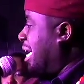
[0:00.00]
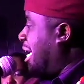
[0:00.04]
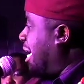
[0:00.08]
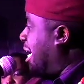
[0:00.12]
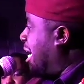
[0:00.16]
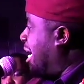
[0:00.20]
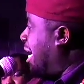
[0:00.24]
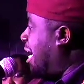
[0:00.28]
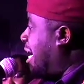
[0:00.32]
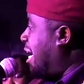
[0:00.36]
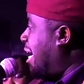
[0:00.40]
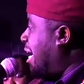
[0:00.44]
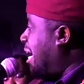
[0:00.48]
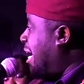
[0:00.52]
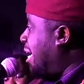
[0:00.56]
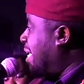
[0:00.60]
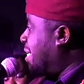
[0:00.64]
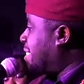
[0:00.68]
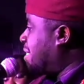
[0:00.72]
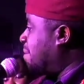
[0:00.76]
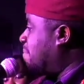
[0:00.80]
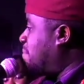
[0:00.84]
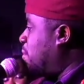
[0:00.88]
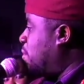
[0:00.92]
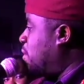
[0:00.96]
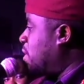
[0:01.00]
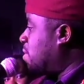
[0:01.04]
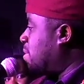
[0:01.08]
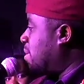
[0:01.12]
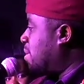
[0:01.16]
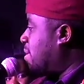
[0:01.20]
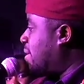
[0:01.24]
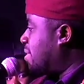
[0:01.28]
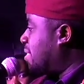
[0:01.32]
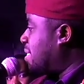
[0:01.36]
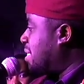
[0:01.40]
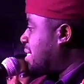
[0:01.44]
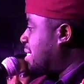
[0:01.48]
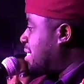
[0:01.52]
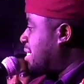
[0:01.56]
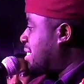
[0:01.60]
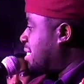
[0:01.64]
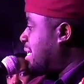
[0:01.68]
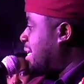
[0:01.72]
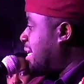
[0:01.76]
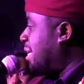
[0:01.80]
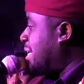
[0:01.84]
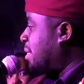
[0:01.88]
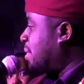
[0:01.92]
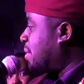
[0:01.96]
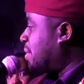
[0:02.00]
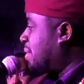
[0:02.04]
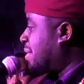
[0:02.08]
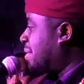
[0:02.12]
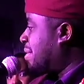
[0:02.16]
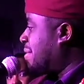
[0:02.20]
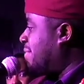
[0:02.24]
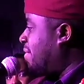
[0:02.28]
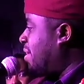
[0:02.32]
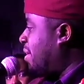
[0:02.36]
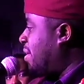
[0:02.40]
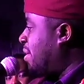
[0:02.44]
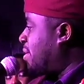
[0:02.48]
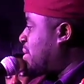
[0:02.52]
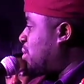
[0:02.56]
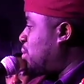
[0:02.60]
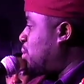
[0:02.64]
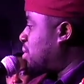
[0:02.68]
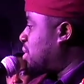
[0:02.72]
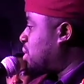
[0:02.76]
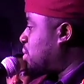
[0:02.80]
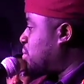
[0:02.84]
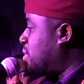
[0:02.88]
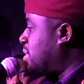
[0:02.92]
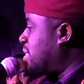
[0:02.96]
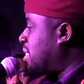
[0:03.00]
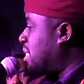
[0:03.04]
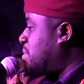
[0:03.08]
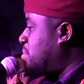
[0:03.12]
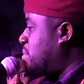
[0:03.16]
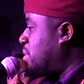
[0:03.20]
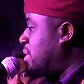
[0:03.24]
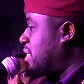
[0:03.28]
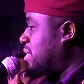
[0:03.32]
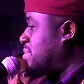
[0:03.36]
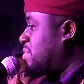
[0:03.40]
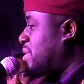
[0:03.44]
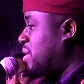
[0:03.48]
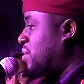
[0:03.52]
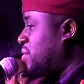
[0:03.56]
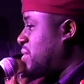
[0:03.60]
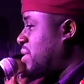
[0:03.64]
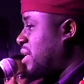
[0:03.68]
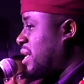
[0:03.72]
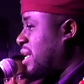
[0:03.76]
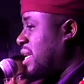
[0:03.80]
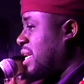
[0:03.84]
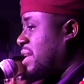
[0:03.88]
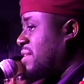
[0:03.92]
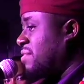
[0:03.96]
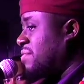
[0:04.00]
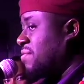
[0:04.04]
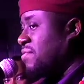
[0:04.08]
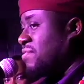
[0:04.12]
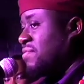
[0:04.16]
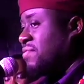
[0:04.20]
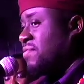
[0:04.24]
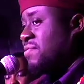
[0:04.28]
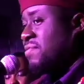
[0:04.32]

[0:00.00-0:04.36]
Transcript: I suppose because it very closely resembles my real life,